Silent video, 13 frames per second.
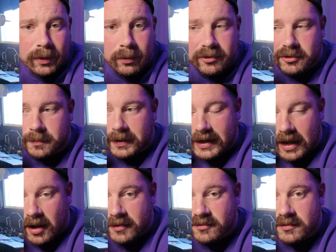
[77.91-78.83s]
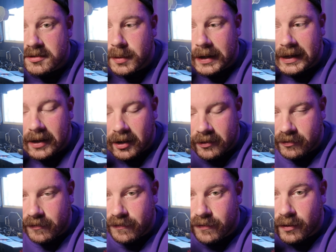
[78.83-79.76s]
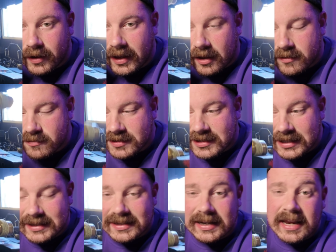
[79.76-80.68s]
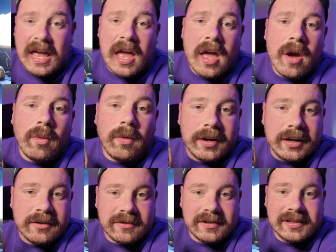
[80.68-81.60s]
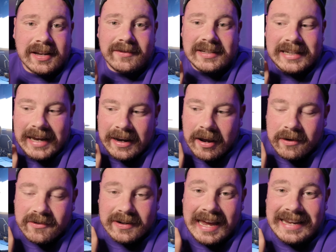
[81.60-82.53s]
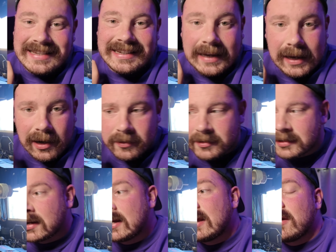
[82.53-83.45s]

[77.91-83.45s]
which will be 120, 140, 160, 170, and 180 kilos.